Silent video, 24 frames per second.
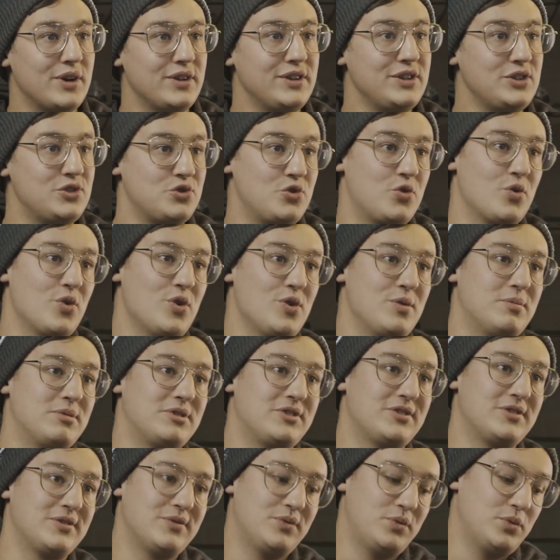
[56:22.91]
of these
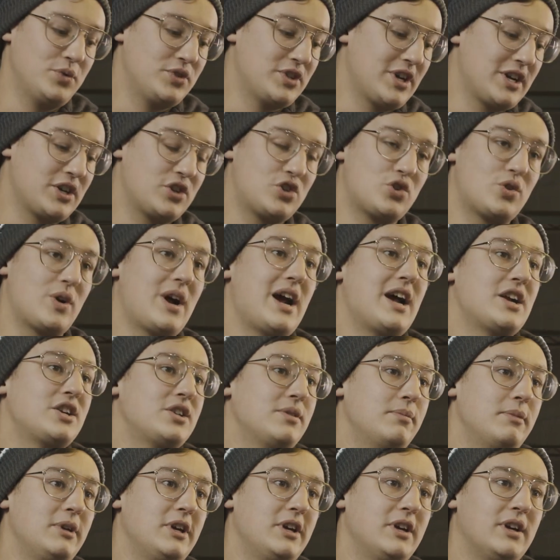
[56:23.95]
groups was
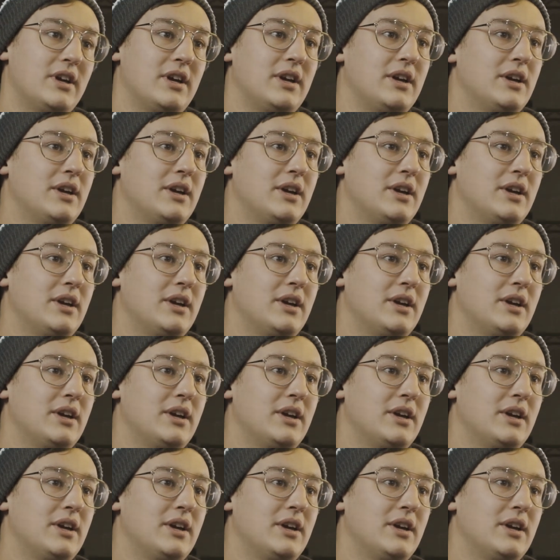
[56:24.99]
trashing me.